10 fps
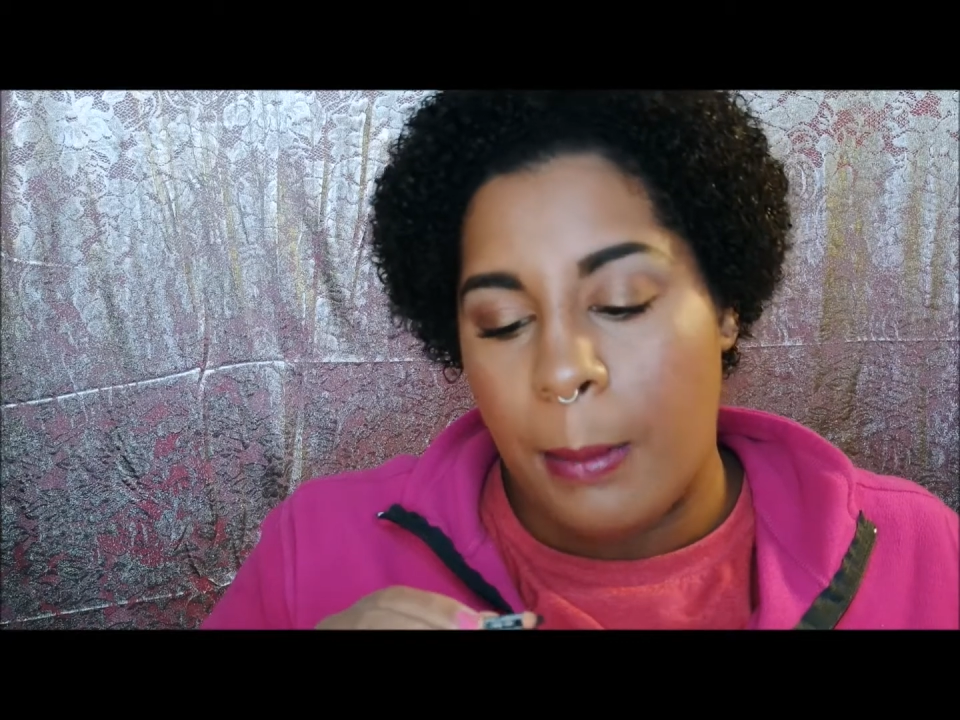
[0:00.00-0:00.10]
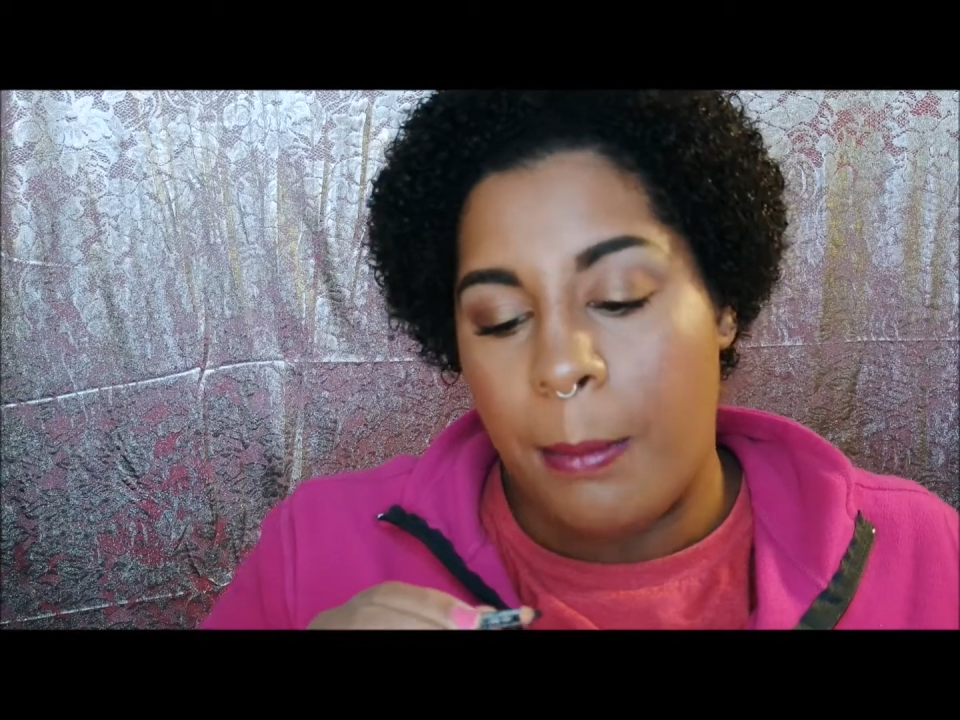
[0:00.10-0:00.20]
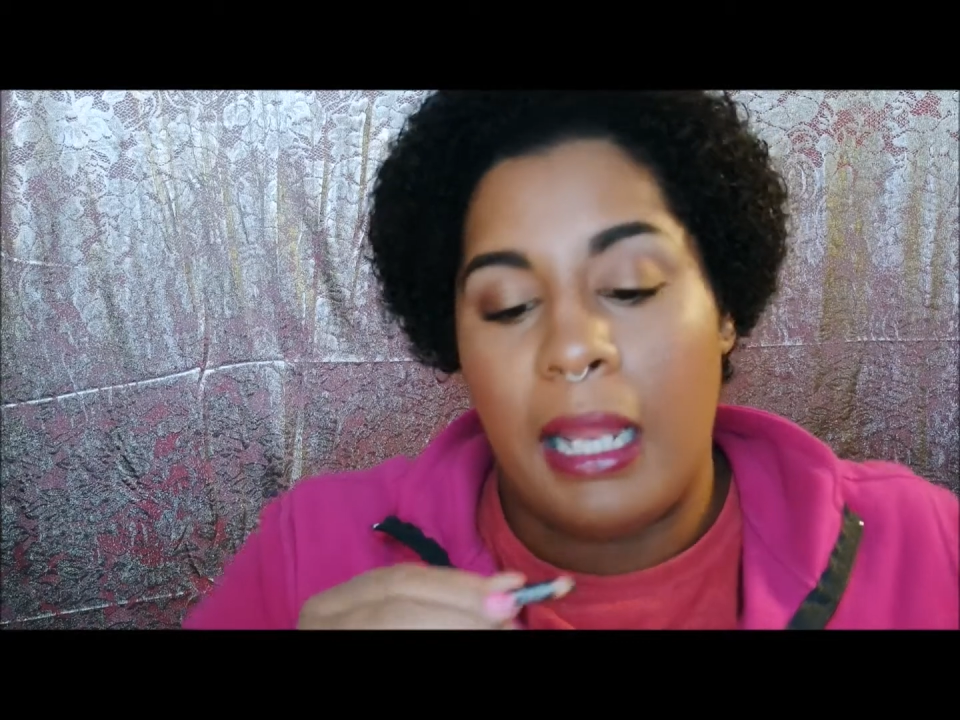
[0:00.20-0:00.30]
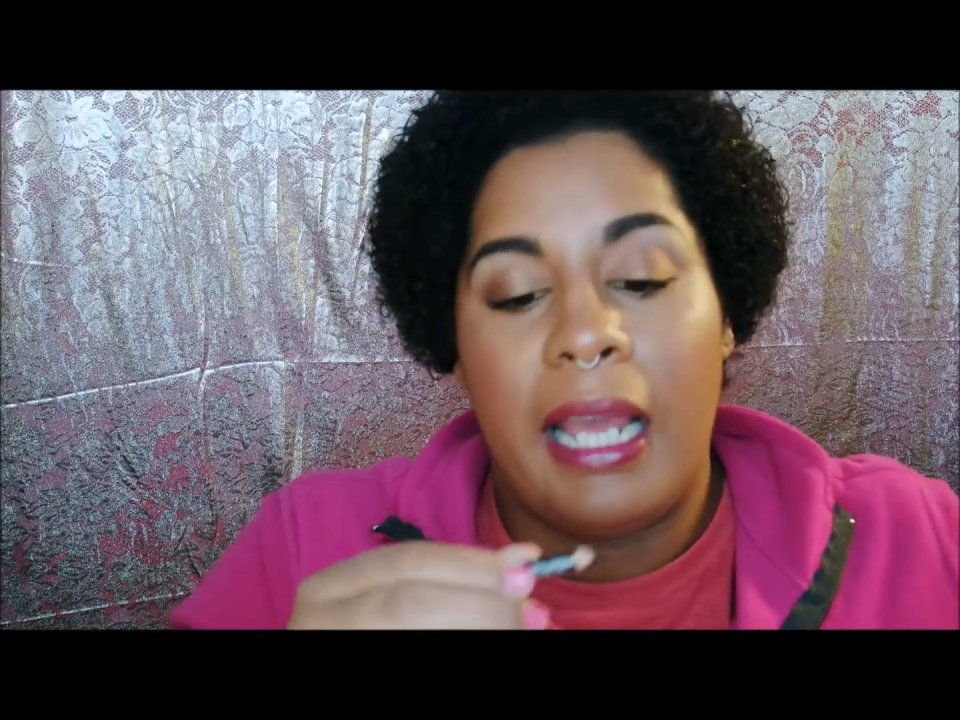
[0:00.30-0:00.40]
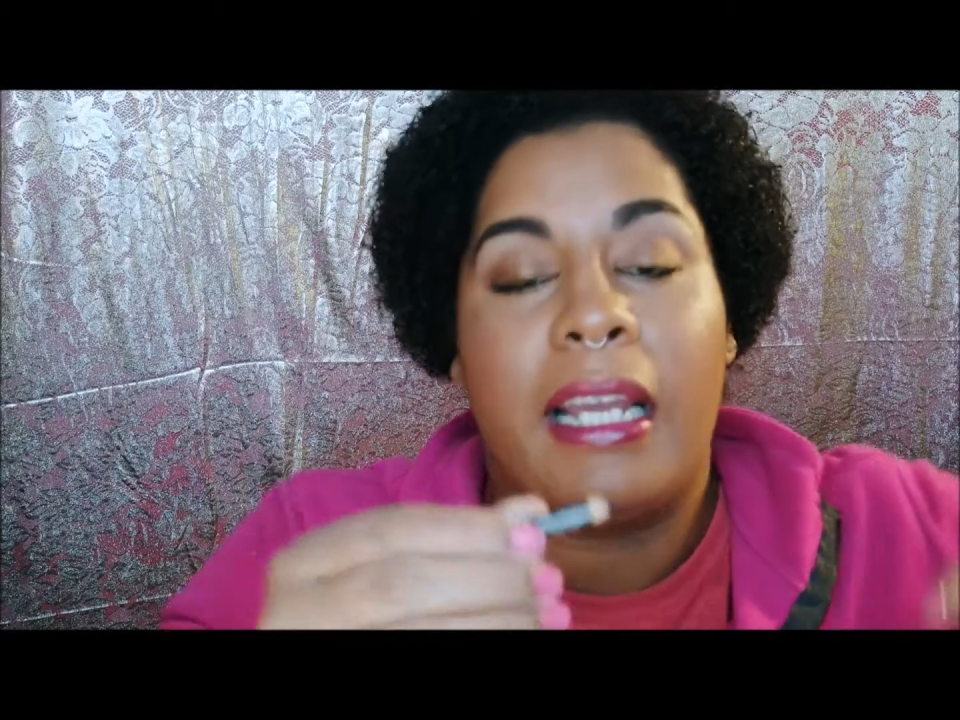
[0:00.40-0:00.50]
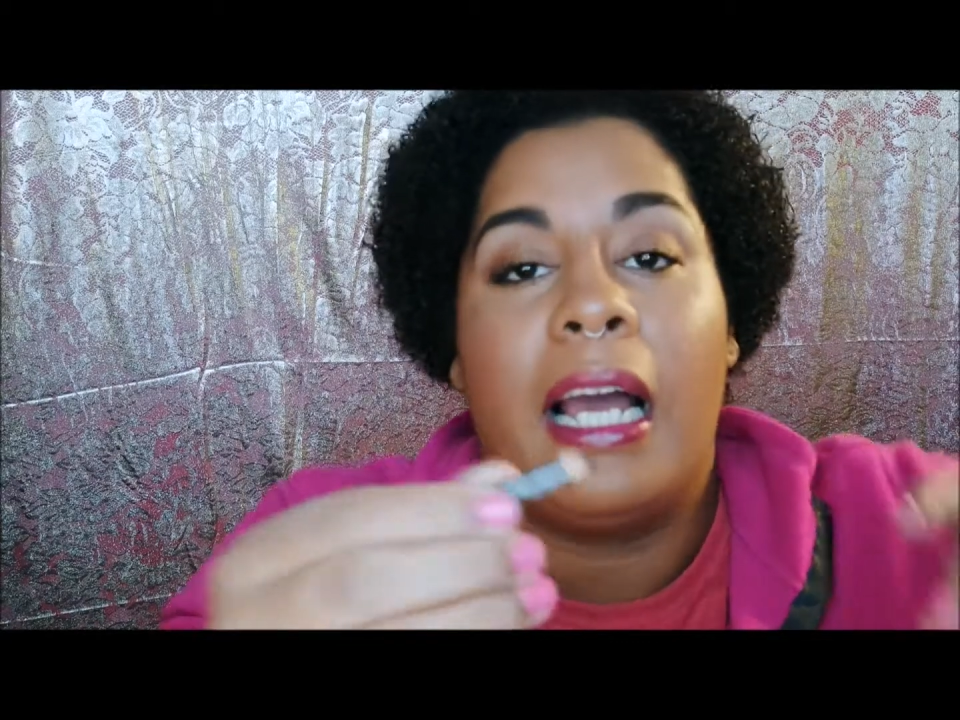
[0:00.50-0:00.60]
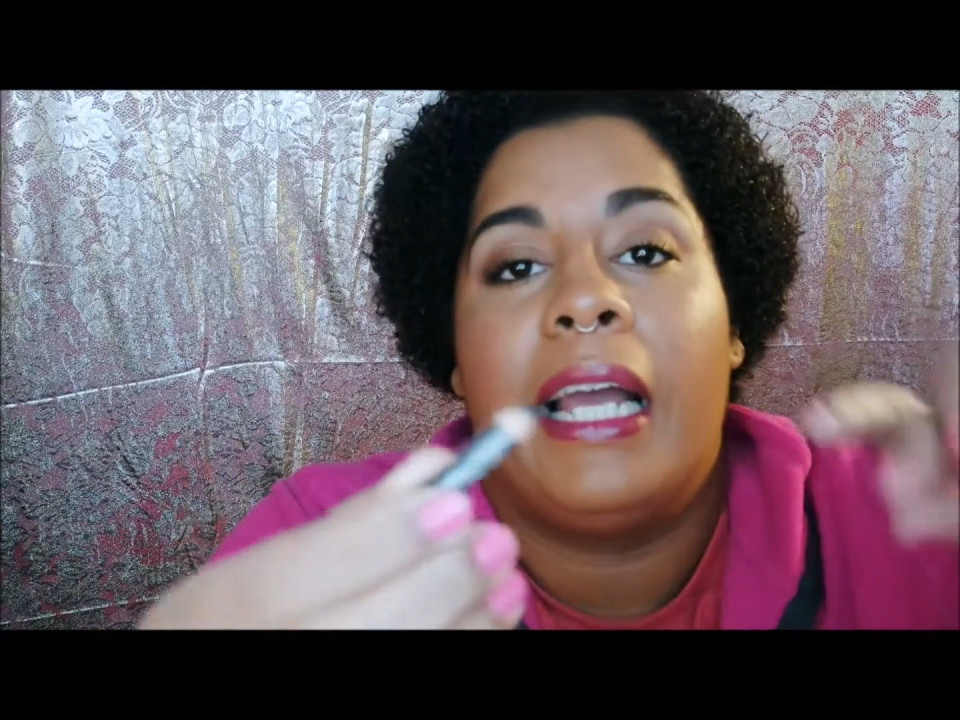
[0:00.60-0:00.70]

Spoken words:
black